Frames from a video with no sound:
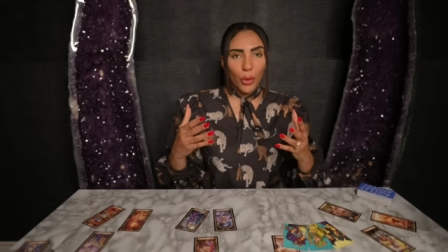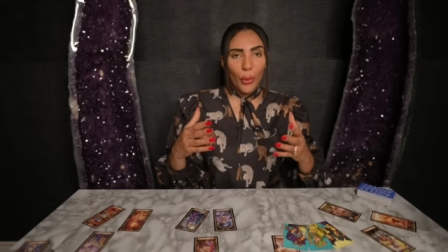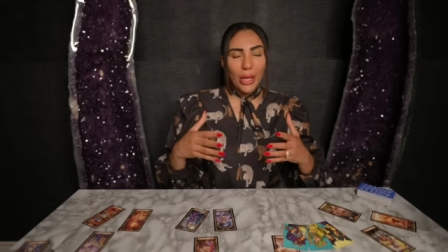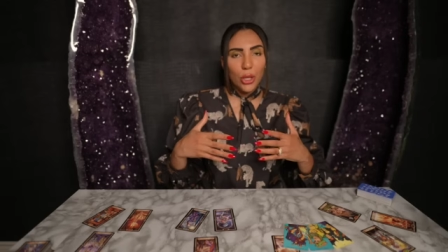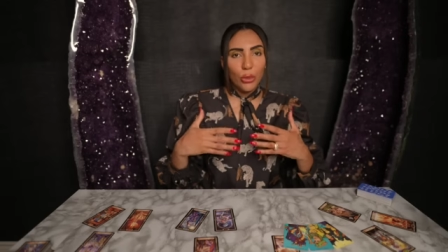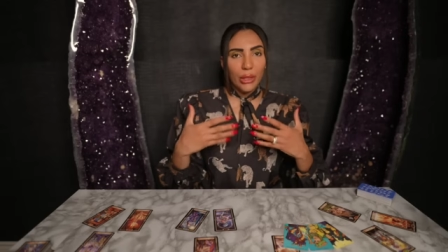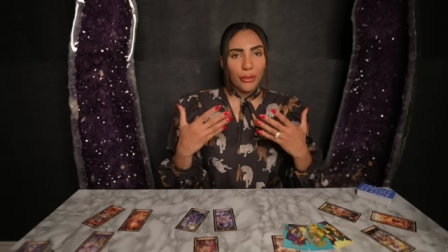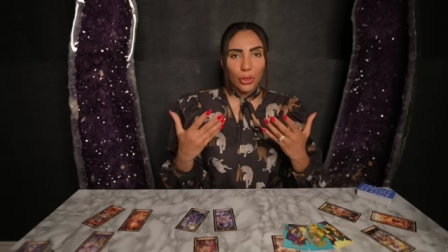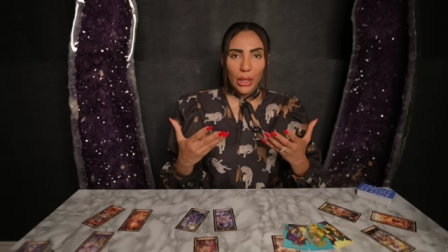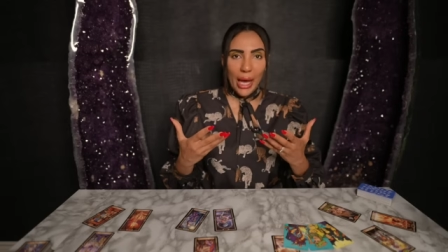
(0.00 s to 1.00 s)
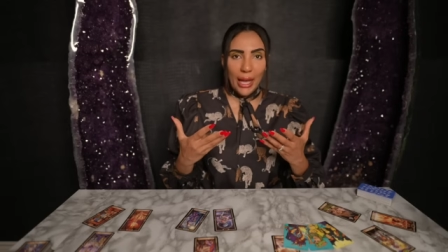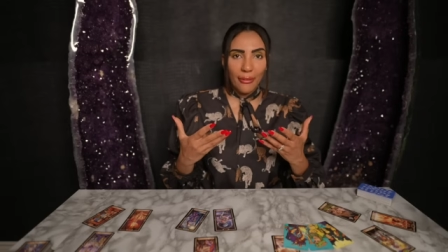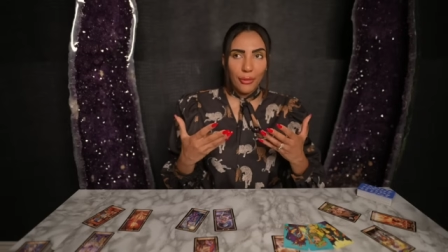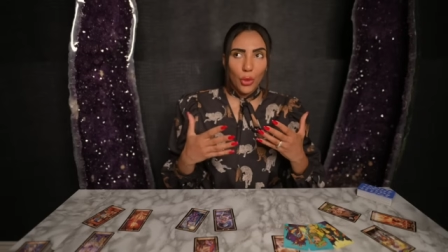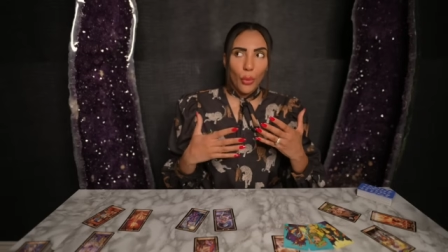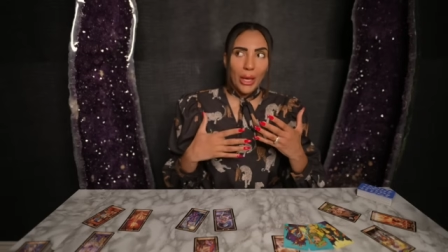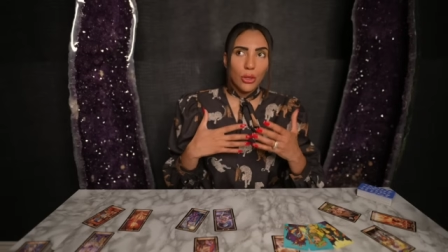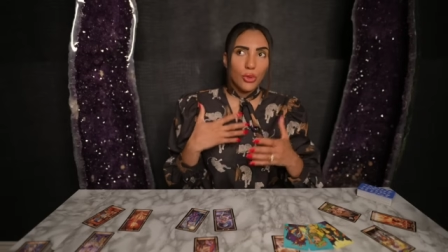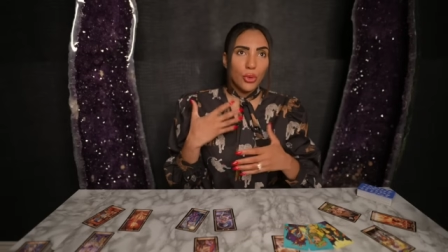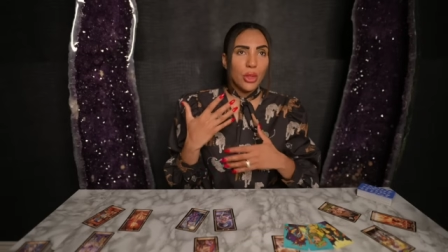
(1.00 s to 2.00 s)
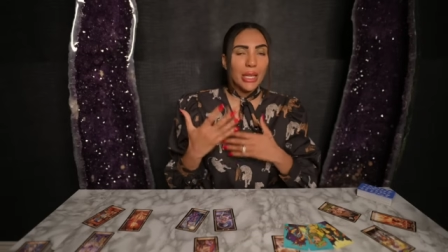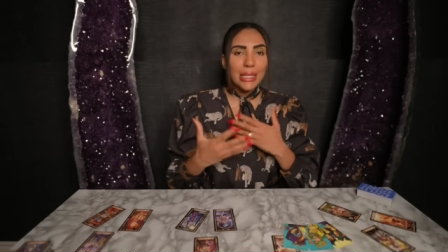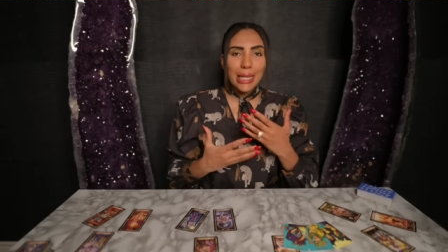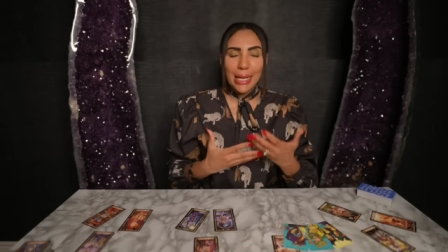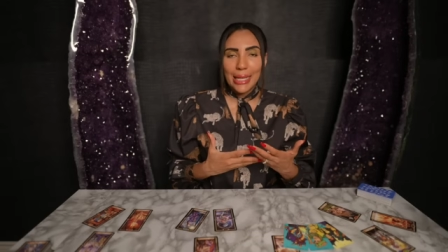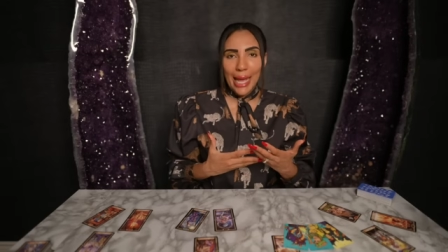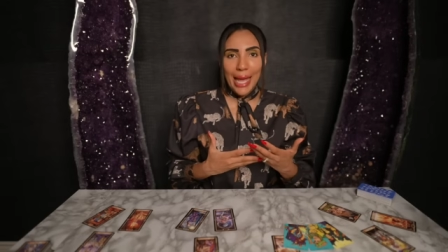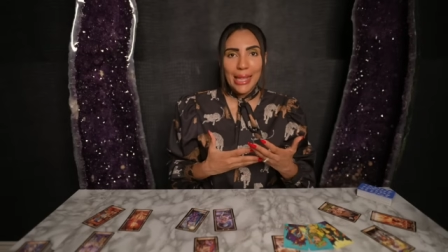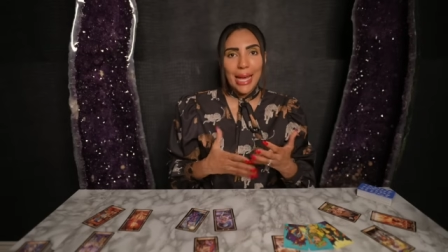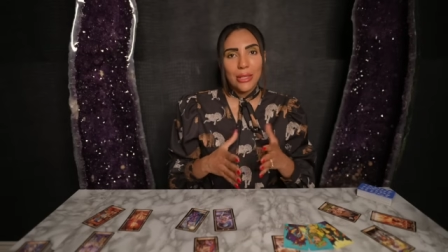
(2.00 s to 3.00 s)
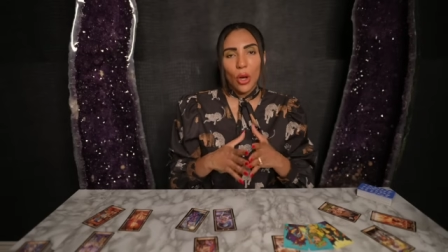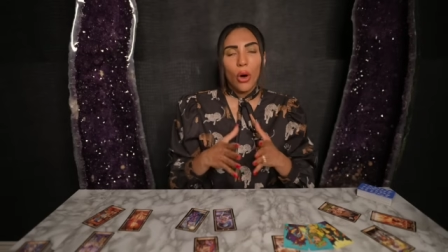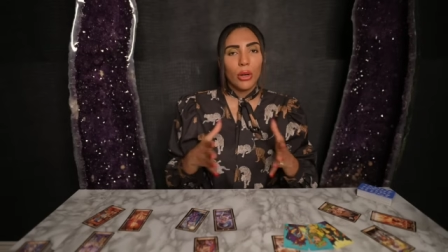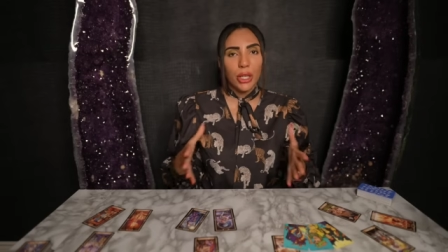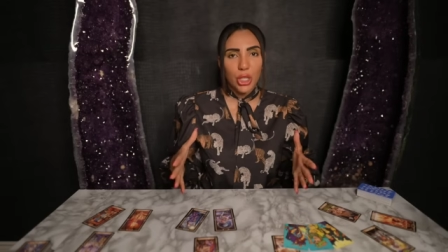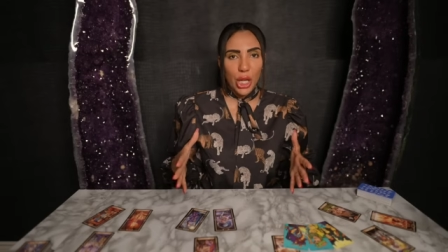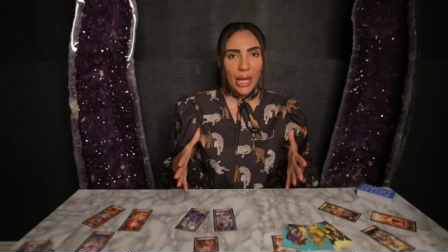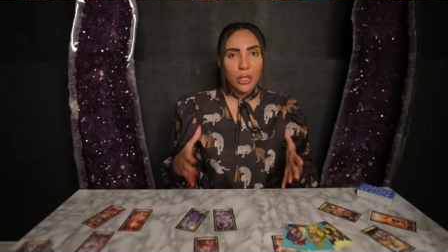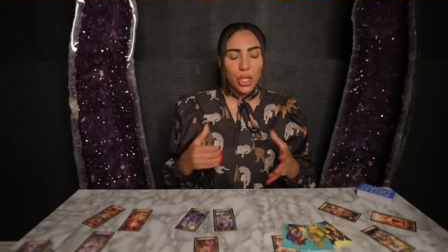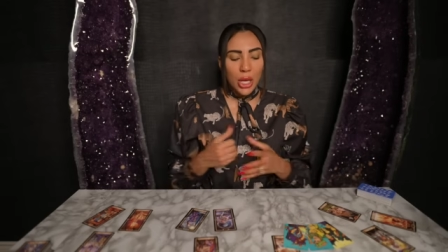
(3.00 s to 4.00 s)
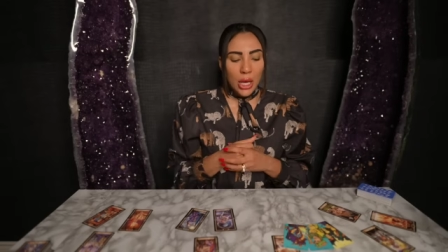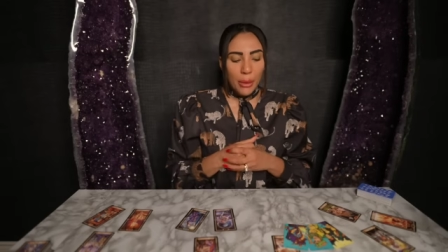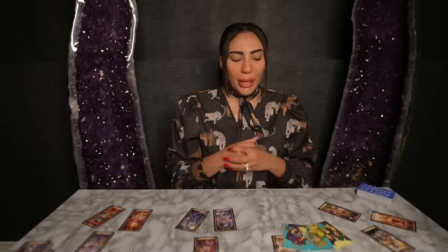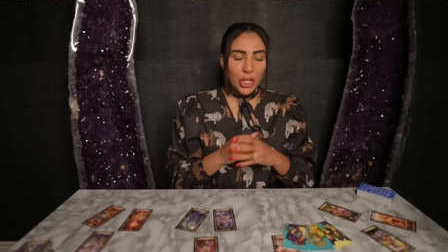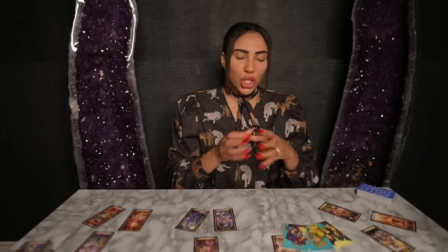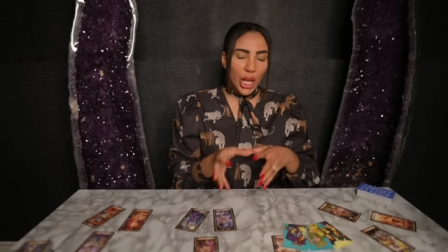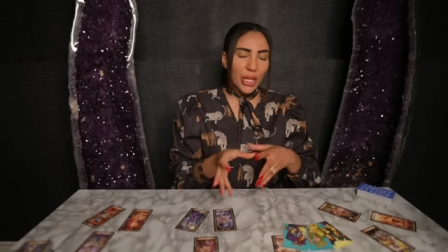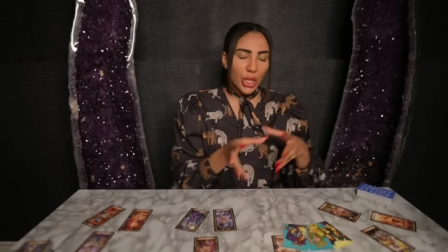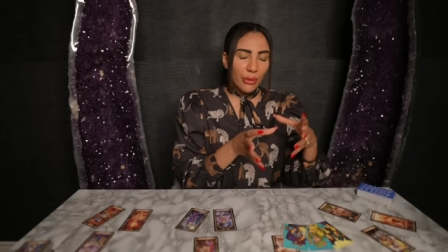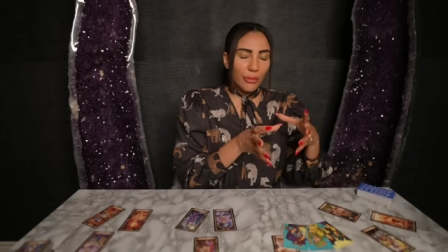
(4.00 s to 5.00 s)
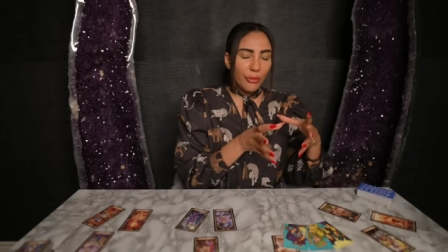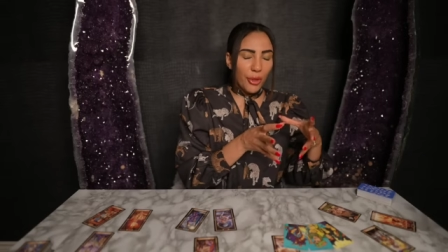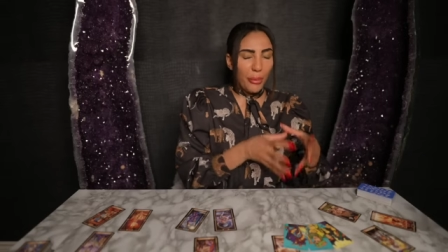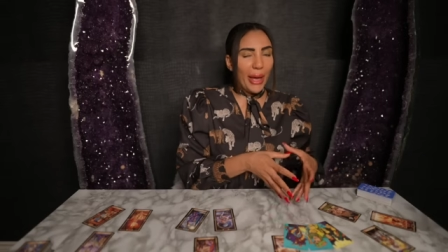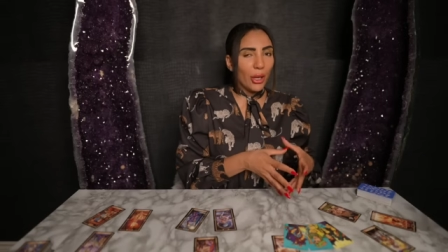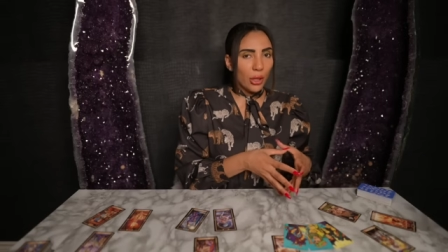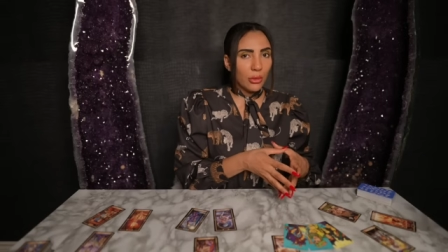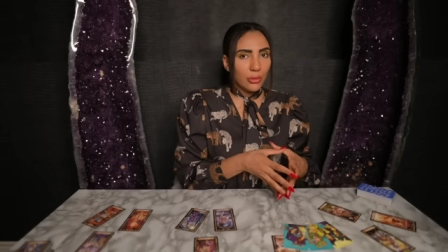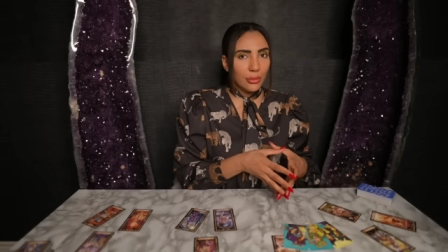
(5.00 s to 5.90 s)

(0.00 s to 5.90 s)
The way you live your life, the way you do things day to day, that's all going to change. But it's changing for the better.